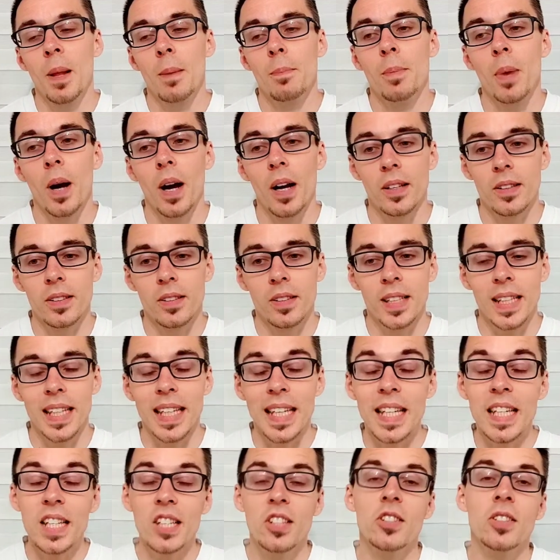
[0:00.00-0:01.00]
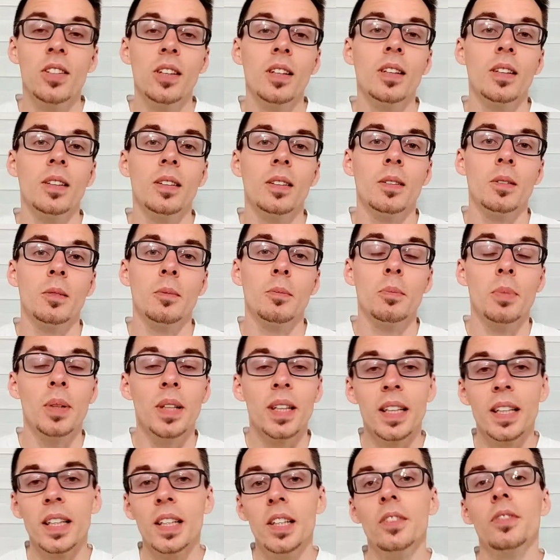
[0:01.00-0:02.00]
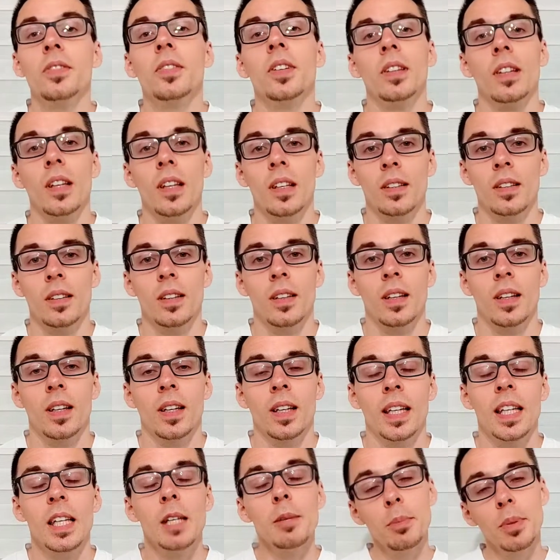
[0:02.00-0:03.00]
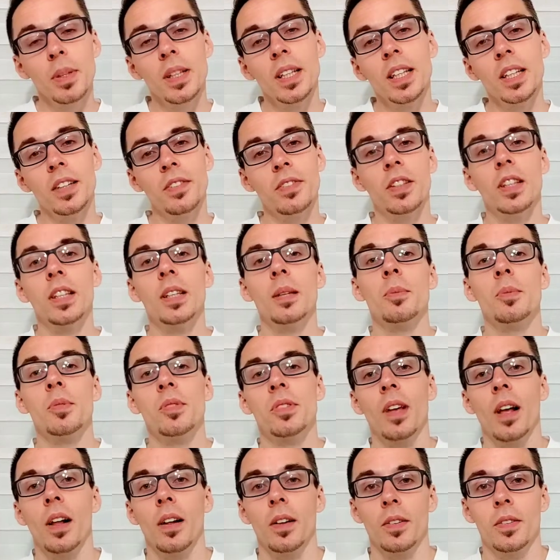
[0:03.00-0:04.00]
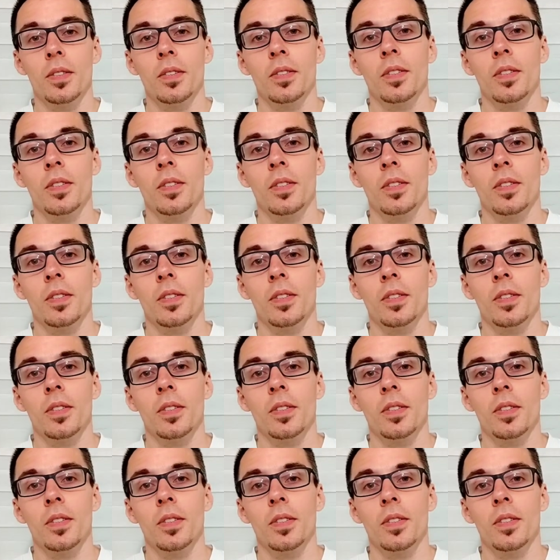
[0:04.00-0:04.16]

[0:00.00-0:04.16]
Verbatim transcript: But he still believed in it. He believed in himself.